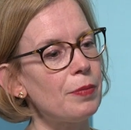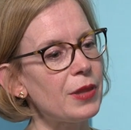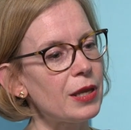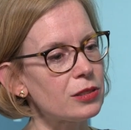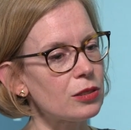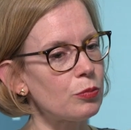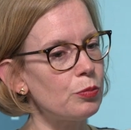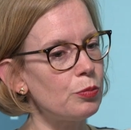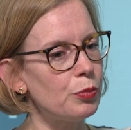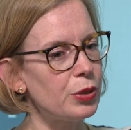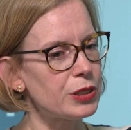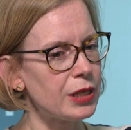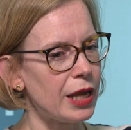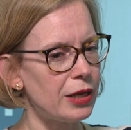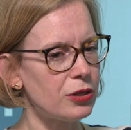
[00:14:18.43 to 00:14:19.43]
There's a
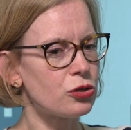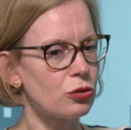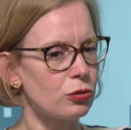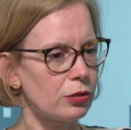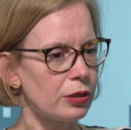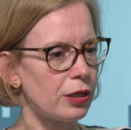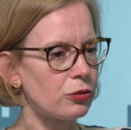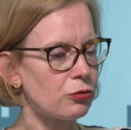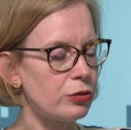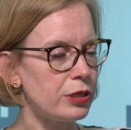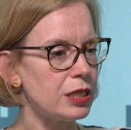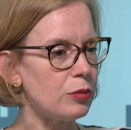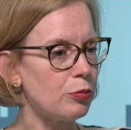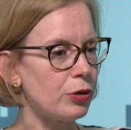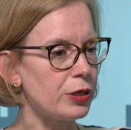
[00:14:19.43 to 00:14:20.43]
potential that
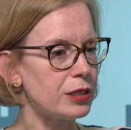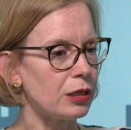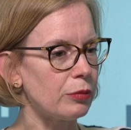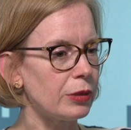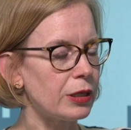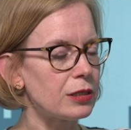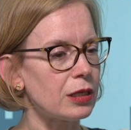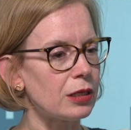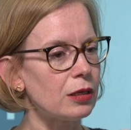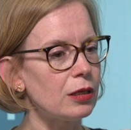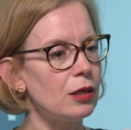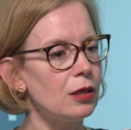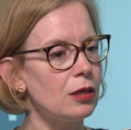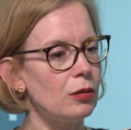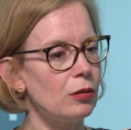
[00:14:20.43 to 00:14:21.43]
3D printing, because
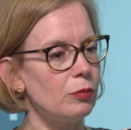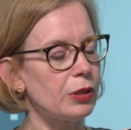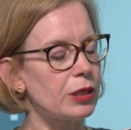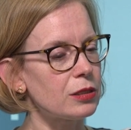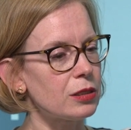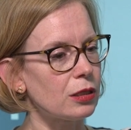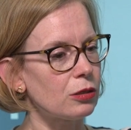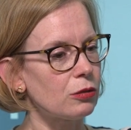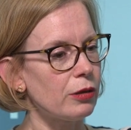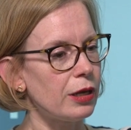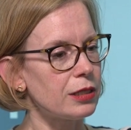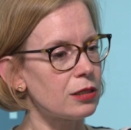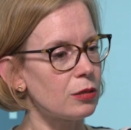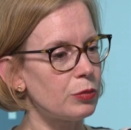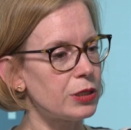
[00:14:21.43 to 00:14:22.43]
it
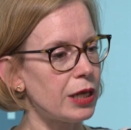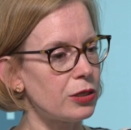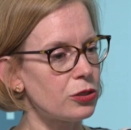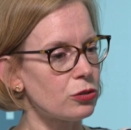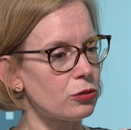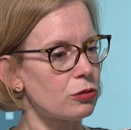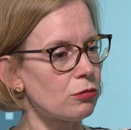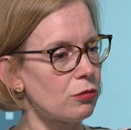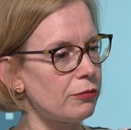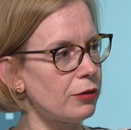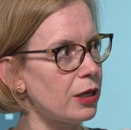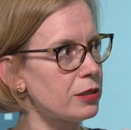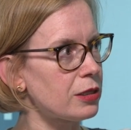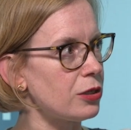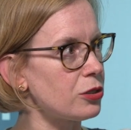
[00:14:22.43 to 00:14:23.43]
creates the potential to
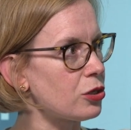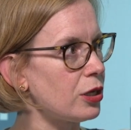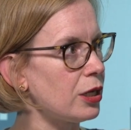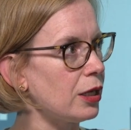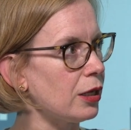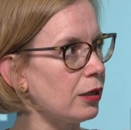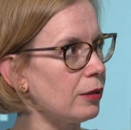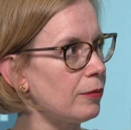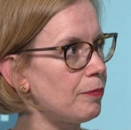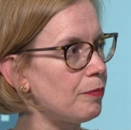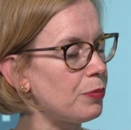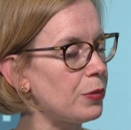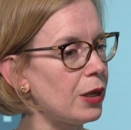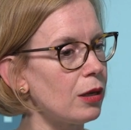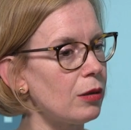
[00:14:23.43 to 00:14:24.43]
reverse engineer,
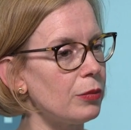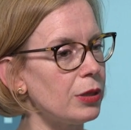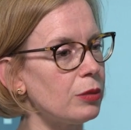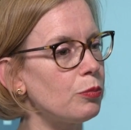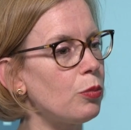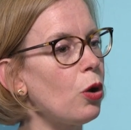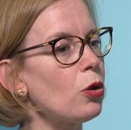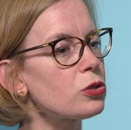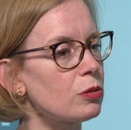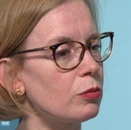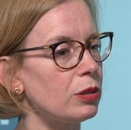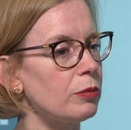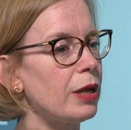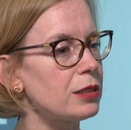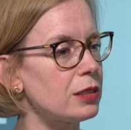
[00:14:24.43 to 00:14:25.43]
it
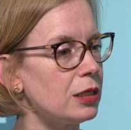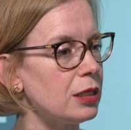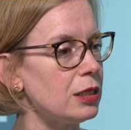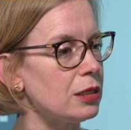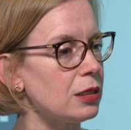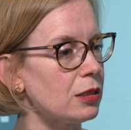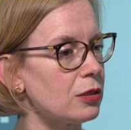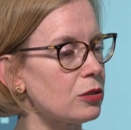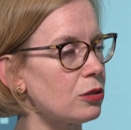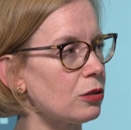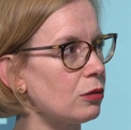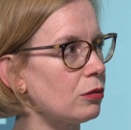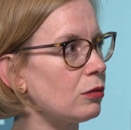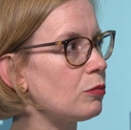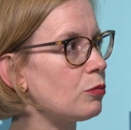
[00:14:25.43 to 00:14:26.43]
possibly makes it easier
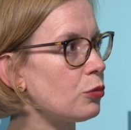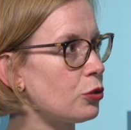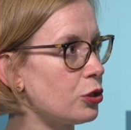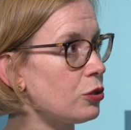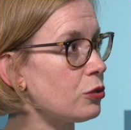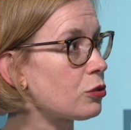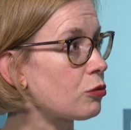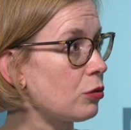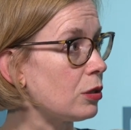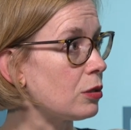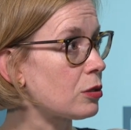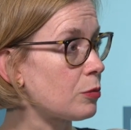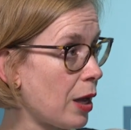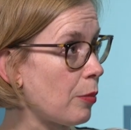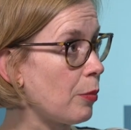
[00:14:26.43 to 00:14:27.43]
to produce
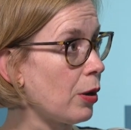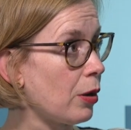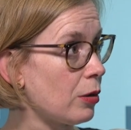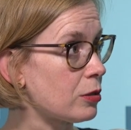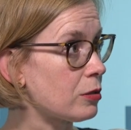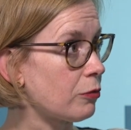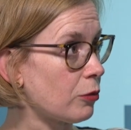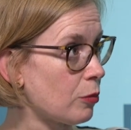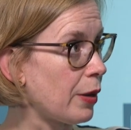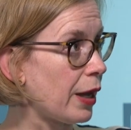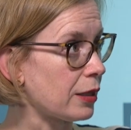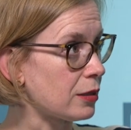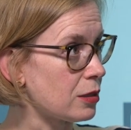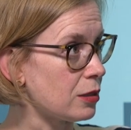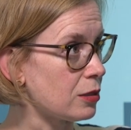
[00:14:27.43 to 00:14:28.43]
spare parts for a
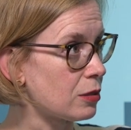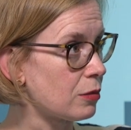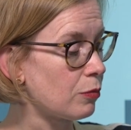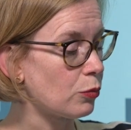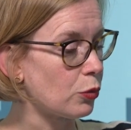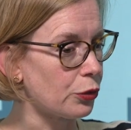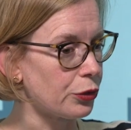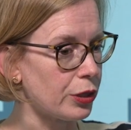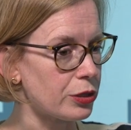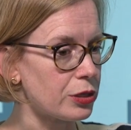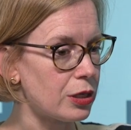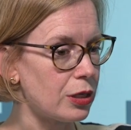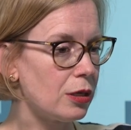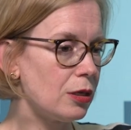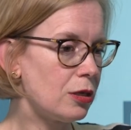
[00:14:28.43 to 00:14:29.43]
patented product.
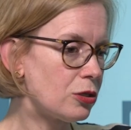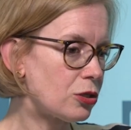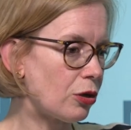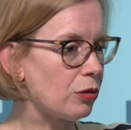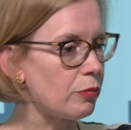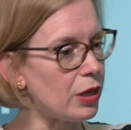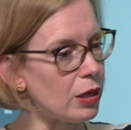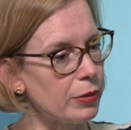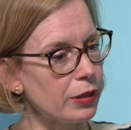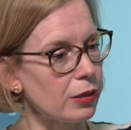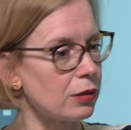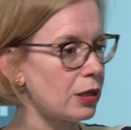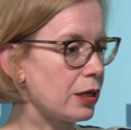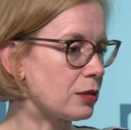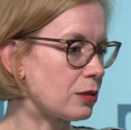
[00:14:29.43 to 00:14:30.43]
So it may be
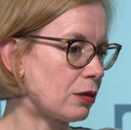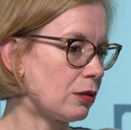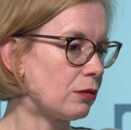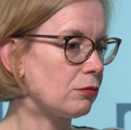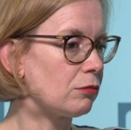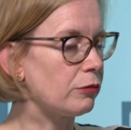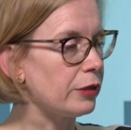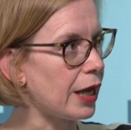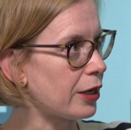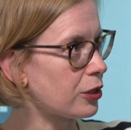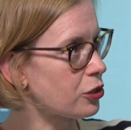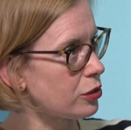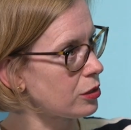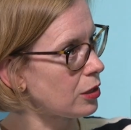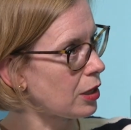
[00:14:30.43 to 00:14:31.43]
that there's a
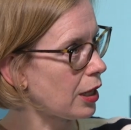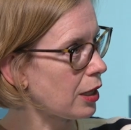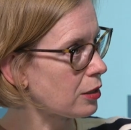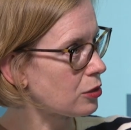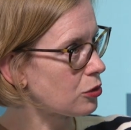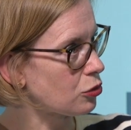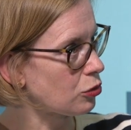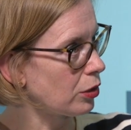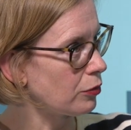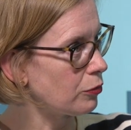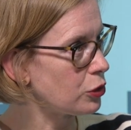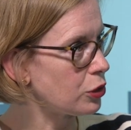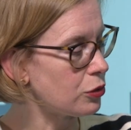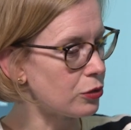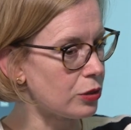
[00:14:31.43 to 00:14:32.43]
reaction to that to try and
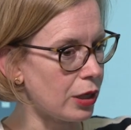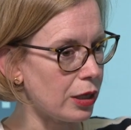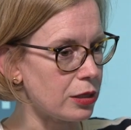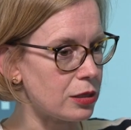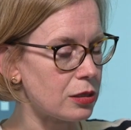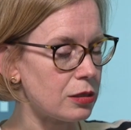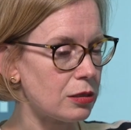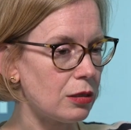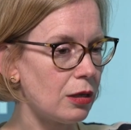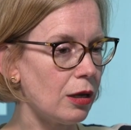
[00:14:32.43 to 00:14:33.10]
reduce that.